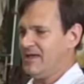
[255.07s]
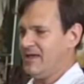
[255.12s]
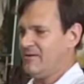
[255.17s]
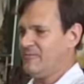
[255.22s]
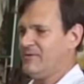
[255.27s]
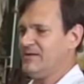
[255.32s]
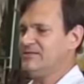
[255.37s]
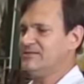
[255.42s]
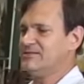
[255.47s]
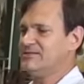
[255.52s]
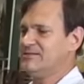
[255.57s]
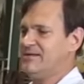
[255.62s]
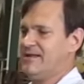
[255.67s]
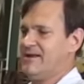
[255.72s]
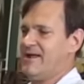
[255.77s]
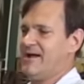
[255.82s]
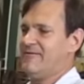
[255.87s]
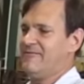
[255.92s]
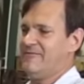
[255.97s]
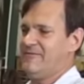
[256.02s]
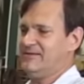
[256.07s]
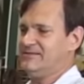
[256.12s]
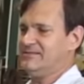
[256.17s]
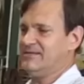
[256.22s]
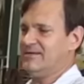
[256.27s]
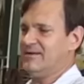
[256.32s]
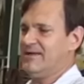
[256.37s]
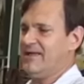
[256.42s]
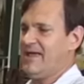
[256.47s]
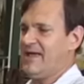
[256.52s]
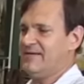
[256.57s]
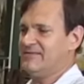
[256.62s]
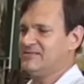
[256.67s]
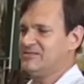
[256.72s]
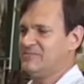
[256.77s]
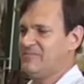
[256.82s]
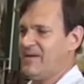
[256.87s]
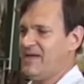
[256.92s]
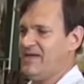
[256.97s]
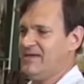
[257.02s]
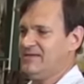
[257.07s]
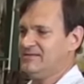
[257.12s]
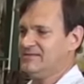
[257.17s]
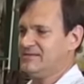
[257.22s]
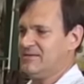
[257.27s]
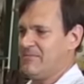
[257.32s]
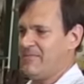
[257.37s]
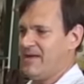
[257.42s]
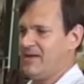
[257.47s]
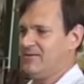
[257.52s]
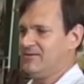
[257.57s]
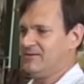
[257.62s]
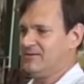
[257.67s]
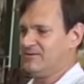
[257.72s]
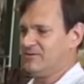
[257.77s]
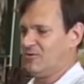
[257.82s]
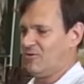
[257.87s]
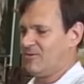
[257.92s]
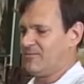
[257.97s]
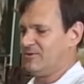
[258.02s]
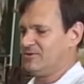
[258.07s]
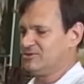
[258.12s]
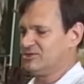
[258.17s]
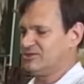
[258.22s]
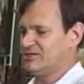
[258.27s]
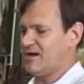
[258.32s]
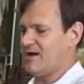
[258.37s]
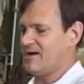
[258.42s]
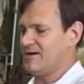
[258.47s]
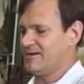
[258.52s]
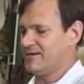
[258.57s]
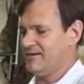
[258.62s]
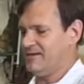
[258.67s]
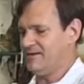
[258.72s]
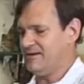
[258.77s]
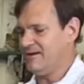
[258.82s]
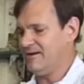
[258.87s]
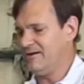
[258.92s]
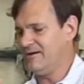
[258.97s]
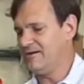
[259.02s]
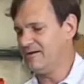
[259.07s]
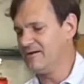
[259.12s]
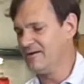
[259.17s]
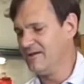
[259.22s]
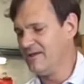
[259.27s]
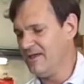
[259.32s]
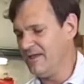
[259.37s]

and we just did not physically have space to mount a normal shock in here